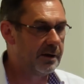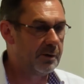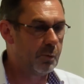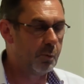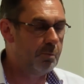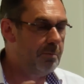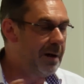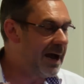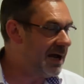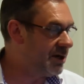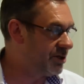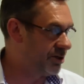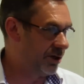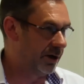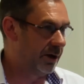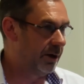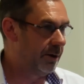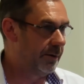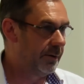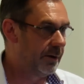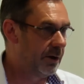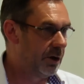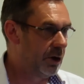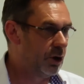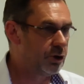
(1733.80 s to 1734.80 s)
measure,
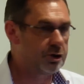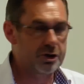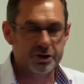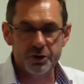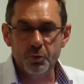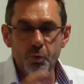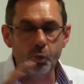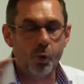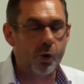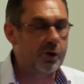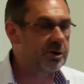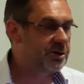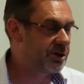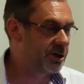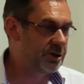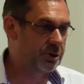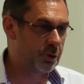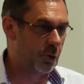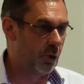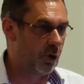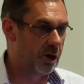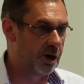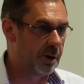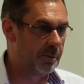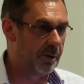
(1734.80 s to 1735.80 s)
doesn't want to
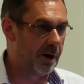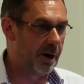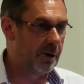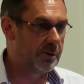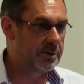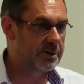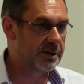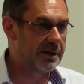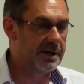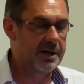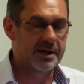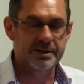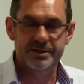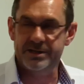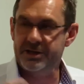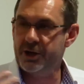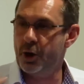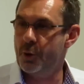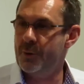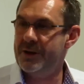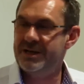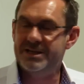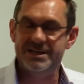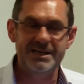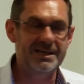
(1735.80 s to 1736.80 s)
talk about. As the
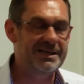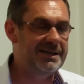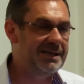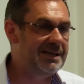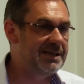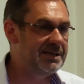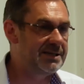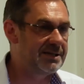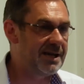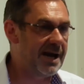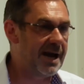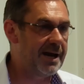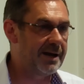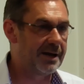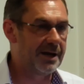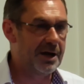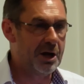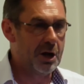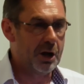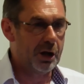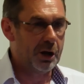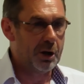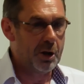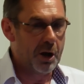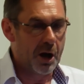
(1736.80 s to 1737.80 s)
OECD said,
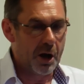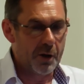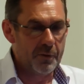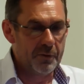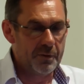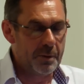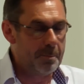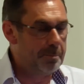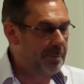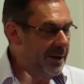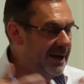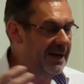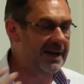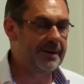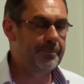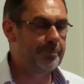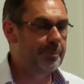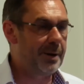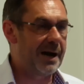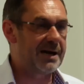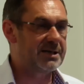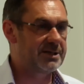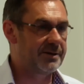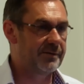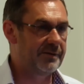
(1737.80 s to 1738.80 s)
the big
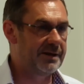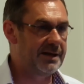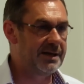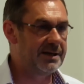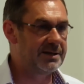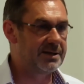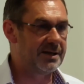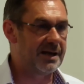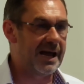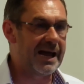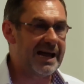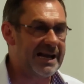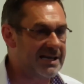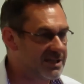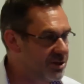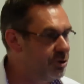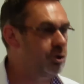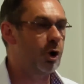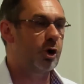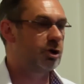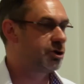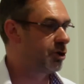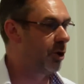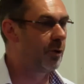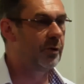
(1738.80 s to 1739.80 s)
impact of the internet is
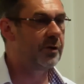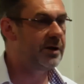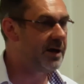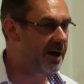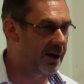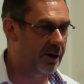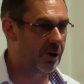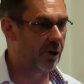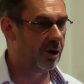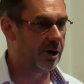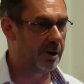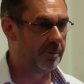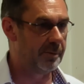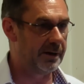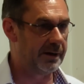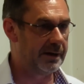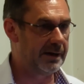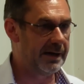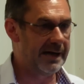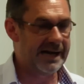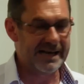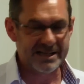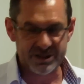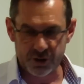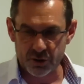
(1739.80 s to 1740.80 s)
not on the economy,
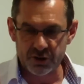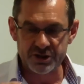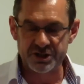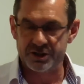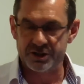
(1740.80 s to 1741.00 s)
it's on